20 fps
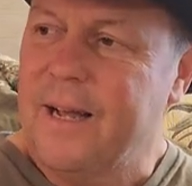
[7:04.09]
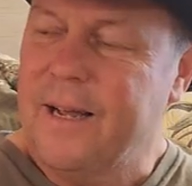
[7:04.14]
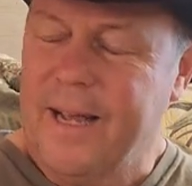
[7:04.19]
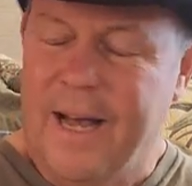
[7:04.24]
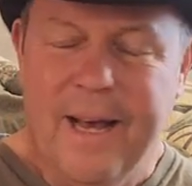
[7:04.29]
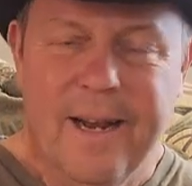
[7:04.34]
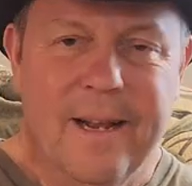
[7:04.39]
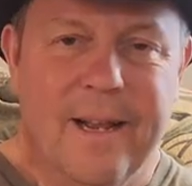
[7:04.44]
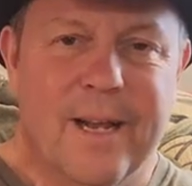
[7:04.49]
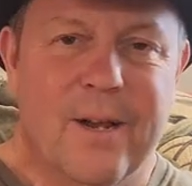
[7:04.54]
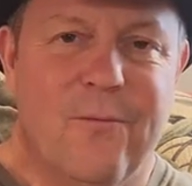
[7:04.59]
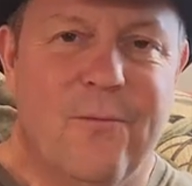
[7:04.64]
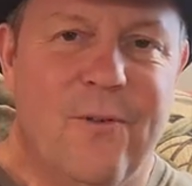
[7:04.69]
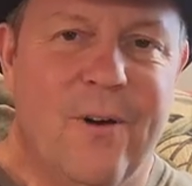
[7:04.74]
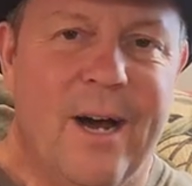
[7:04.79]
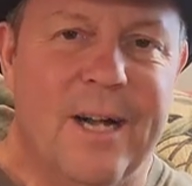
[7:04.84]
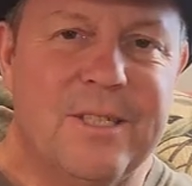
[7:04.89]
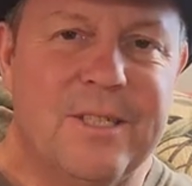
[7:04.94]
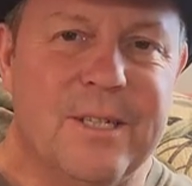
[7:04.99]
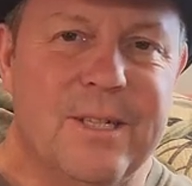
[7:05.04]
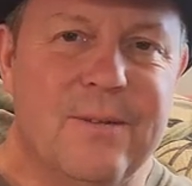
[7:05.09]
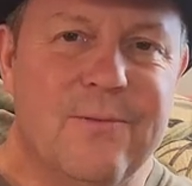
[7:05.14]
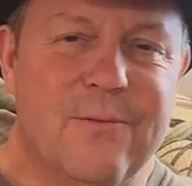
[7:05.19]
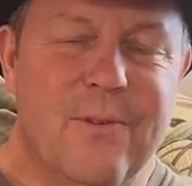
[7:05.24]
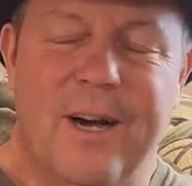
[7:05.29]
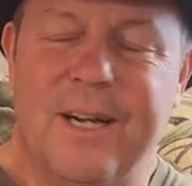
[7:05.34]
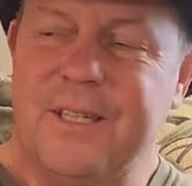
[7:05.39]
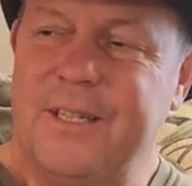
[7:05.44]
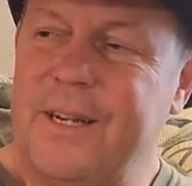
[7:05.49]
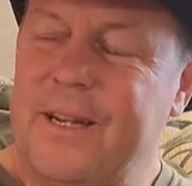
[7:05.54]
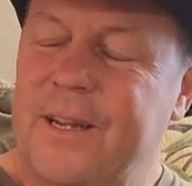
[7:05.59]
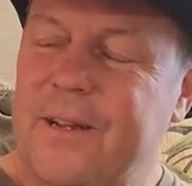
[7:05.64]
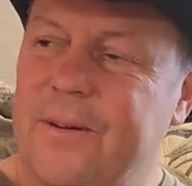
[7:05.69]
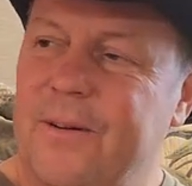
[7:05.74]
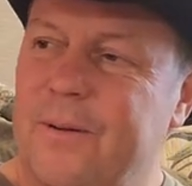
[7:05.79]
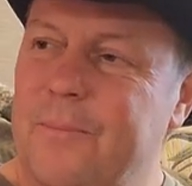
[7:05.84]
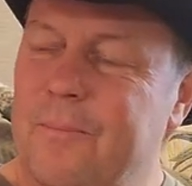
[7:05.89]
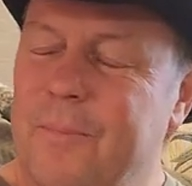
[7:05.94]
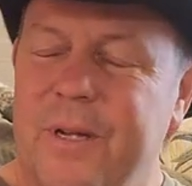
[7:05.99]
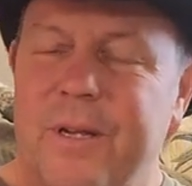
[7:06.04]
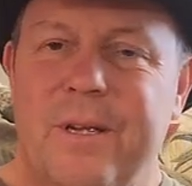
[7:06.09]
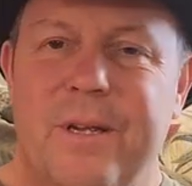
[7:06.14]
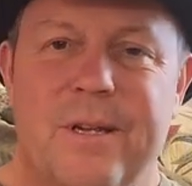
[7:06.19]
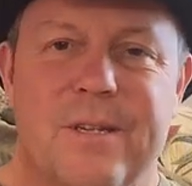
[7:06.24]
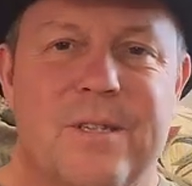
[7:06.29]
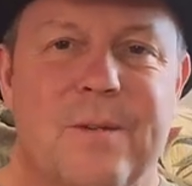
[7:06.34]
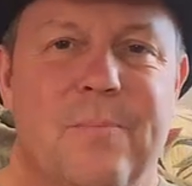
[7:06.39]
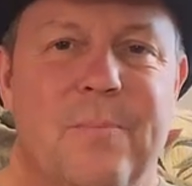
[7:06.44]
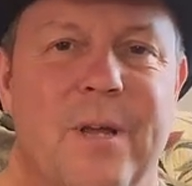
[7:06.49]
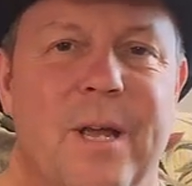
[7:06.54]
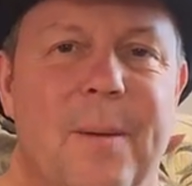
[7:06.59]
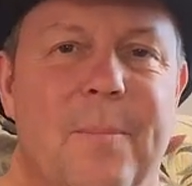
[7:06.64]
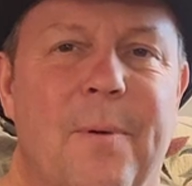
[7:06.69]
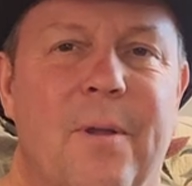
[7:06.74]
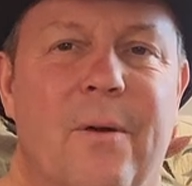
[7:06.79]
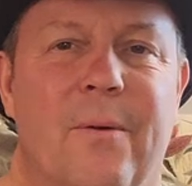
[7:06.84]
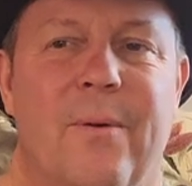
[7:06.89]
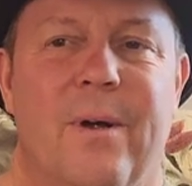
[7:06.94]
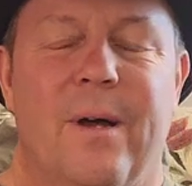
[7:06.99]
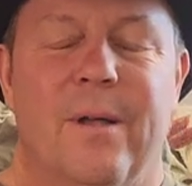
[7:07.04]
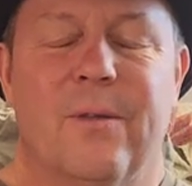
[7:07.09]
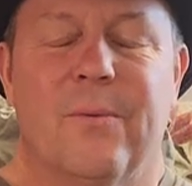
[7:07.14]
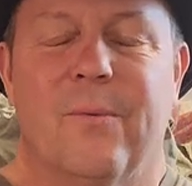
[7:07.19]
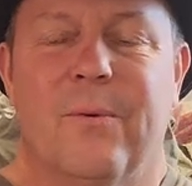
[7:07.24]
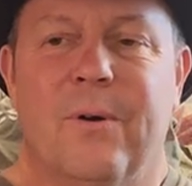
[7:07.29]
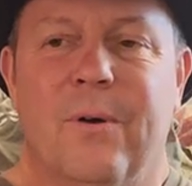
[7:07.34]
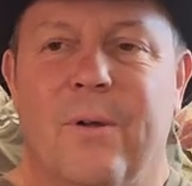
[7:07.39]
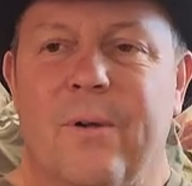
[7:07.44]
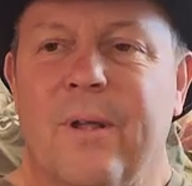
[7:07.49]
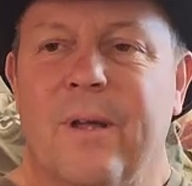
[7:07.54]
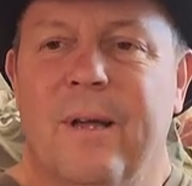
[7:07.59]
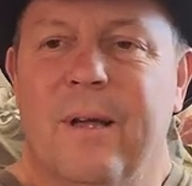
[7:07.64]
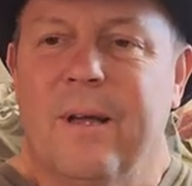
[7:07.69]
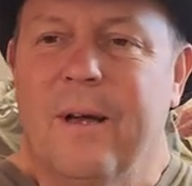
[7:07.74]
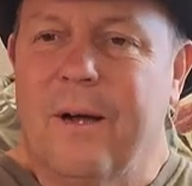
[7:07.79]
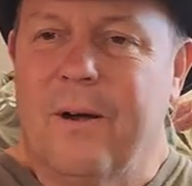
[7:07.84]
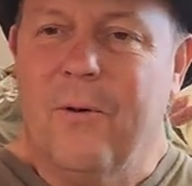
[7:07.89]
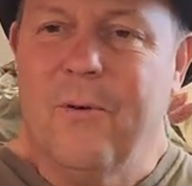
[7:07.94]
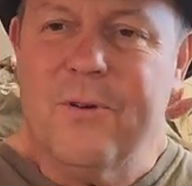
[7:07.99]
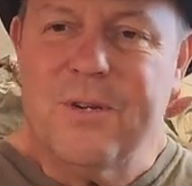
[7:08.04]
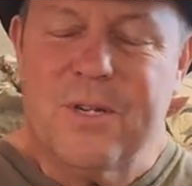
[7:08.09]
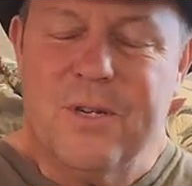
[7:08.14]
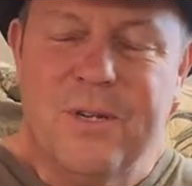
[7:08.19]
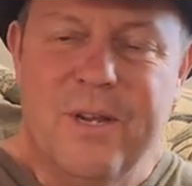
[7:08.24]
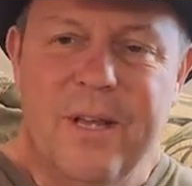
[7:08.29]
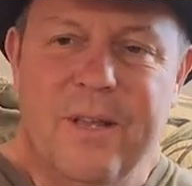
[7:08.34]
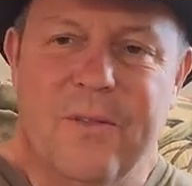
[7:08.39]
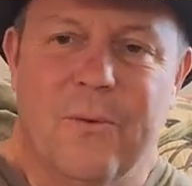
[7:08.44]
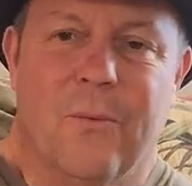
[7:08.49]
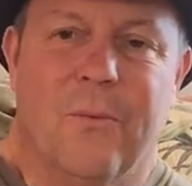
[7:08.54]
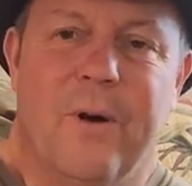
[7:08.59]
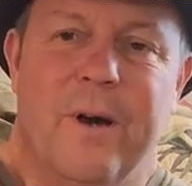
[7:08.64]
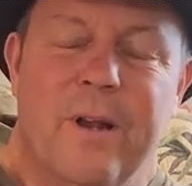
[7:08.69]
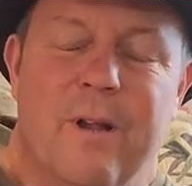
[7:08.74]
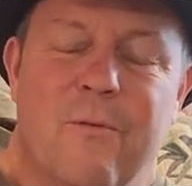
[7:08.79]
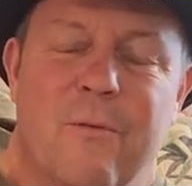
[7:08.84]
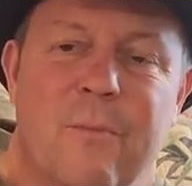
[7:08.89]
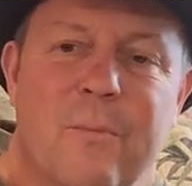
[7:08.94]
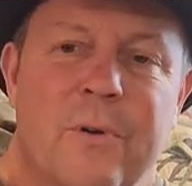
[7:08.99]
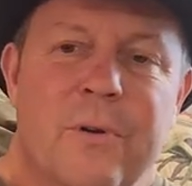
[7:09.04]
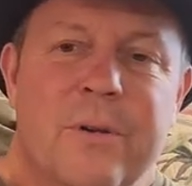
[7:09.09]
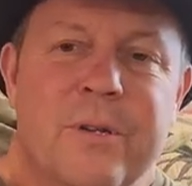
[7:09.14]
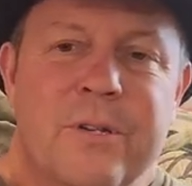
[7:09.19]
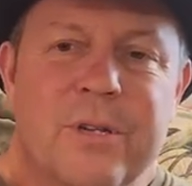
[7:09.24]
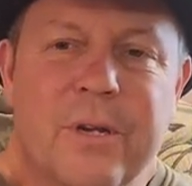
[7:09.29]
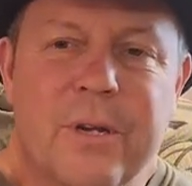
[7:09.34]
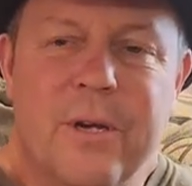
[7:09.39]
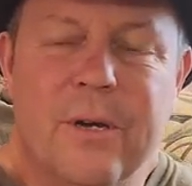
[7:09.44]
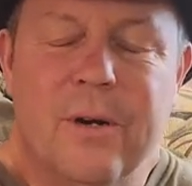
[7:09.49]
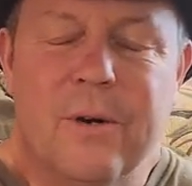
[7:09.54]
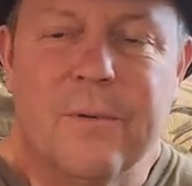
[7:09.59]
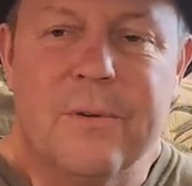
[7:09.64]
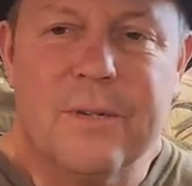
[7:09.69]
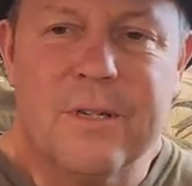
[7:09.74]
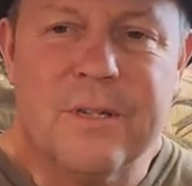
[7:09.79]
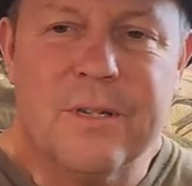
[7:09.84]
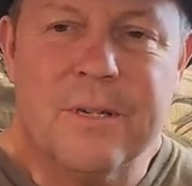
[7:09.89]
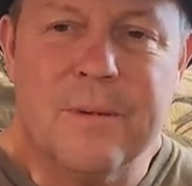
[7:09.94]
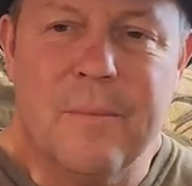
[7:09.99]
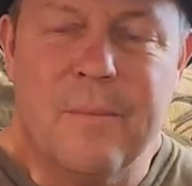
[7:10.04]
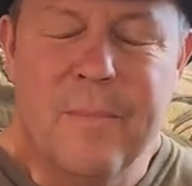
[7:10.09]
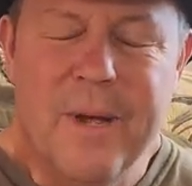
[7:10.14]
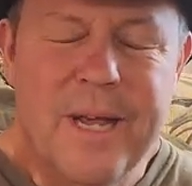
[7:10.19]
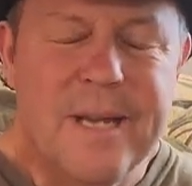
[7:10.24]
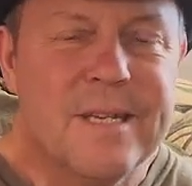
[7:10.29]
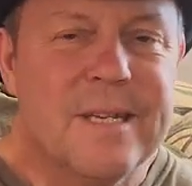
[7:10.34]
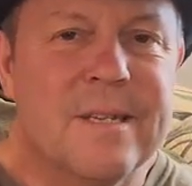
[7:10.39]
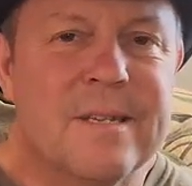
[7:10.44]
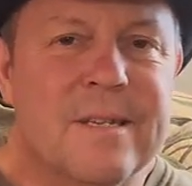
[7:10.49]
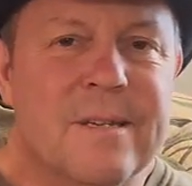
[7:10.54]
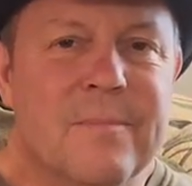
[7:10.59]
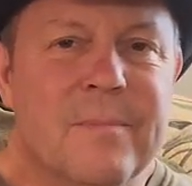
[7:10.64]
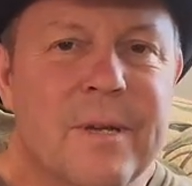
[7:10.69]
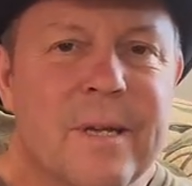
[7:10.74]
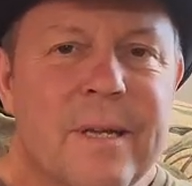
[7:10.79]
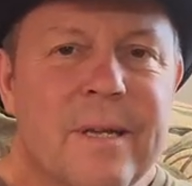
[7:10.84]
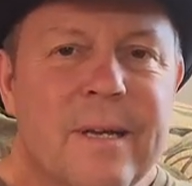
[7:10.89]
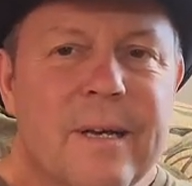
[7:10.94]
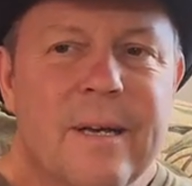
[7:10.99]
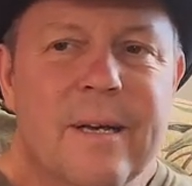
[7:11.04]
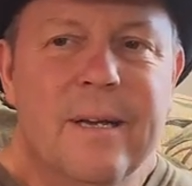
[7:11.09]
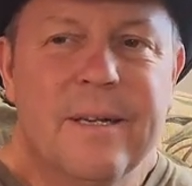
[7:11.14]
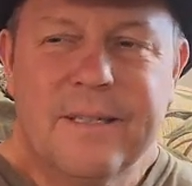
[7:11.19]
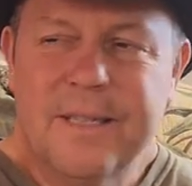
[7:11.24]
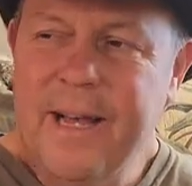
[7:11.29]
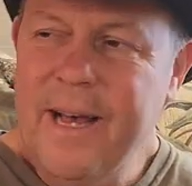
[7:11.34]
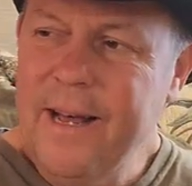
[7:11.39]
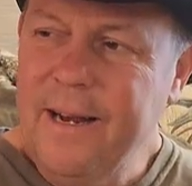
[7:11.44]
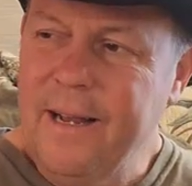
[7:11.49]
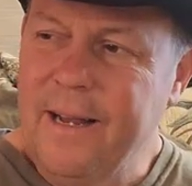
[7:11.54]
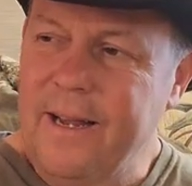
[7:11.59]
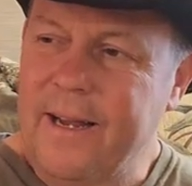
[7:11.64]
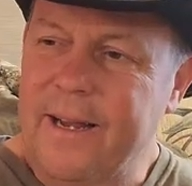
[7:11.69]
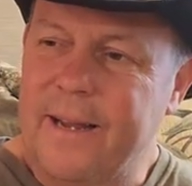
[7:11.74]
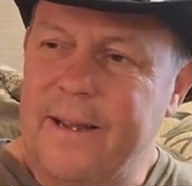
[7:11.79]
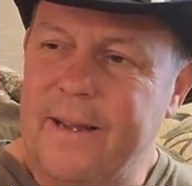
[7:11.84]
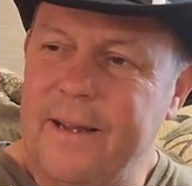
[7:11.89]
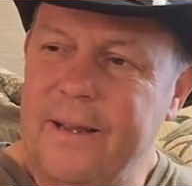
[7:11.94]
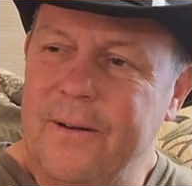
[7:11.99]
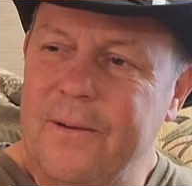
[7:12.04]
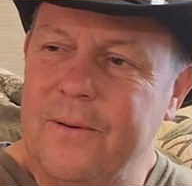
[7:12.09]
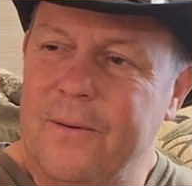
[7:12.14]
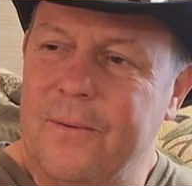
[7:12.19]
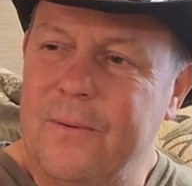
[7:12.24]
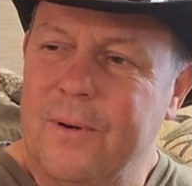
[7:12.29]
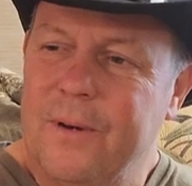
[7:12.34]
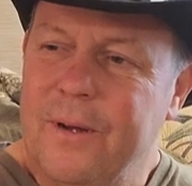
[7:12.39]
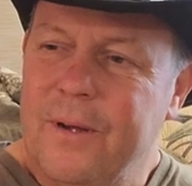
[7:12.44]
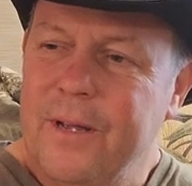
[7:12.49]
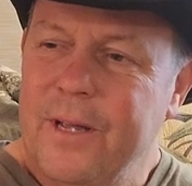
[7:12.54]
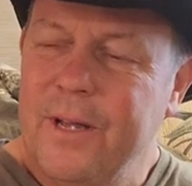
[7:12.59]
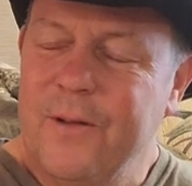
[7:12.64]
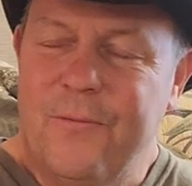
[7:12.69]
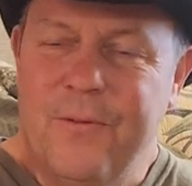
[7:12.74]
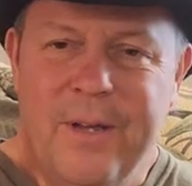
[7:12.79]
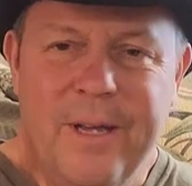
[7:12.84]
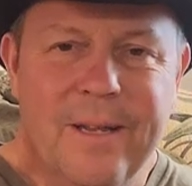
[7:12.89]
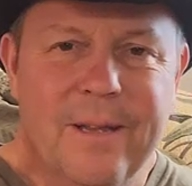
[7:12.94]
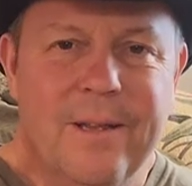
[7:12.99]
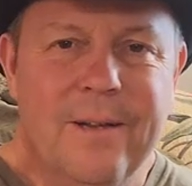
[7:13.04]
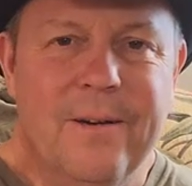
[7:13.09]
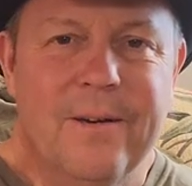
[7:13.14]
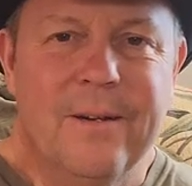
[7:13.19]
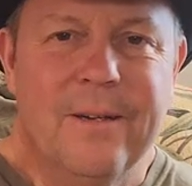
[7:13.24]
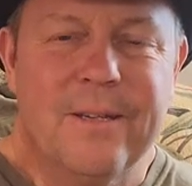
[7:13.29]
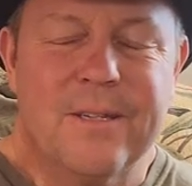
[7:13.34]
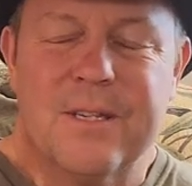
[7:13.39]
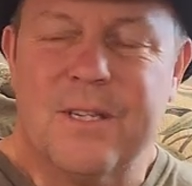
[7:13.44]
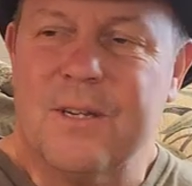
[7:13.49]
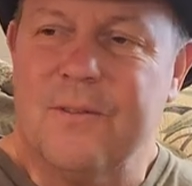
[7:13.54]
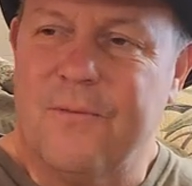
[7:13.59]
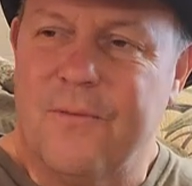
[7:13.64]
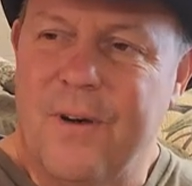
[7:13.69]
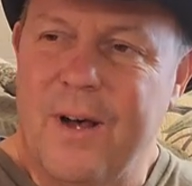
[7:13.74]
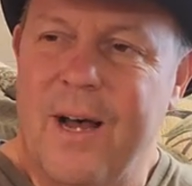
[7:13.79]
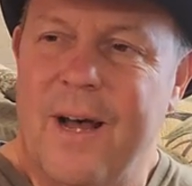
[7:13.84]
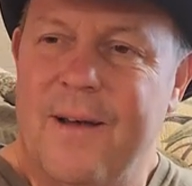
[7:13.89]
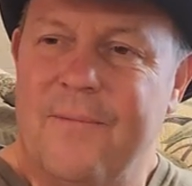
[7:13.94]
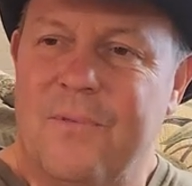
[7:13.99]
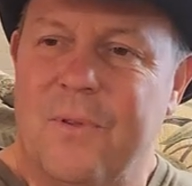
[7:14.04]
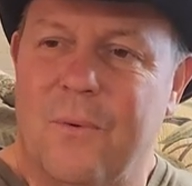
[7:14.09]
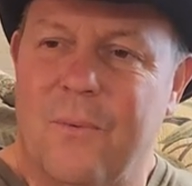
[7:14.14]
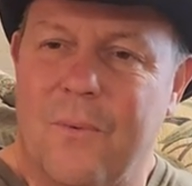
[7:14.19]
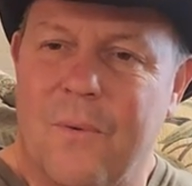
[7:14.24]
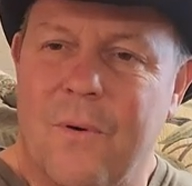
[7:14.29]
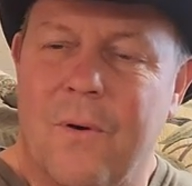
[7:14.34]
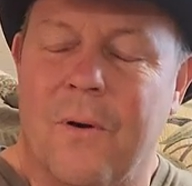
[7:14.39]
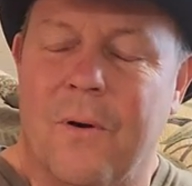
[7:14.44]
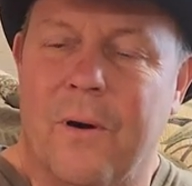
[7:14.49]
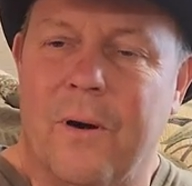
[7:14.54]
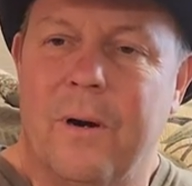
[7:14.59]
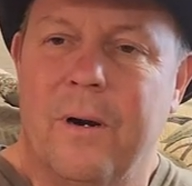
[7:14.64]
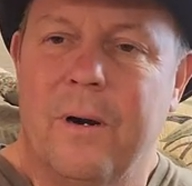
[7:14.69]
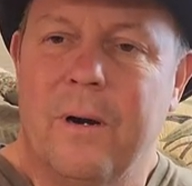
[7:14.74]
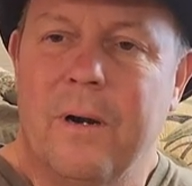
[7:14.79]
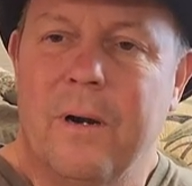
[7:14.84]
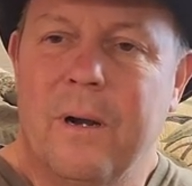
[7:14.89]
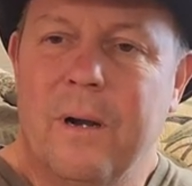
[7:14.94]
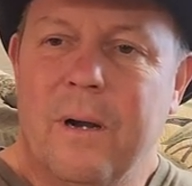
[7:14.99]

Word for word: Kind of like Fauci. Fauci killed millions of people around the world. Of course, neither one of them are in jail, which is amazing to me. It's kind of like, you know, if Hitler had survived the war,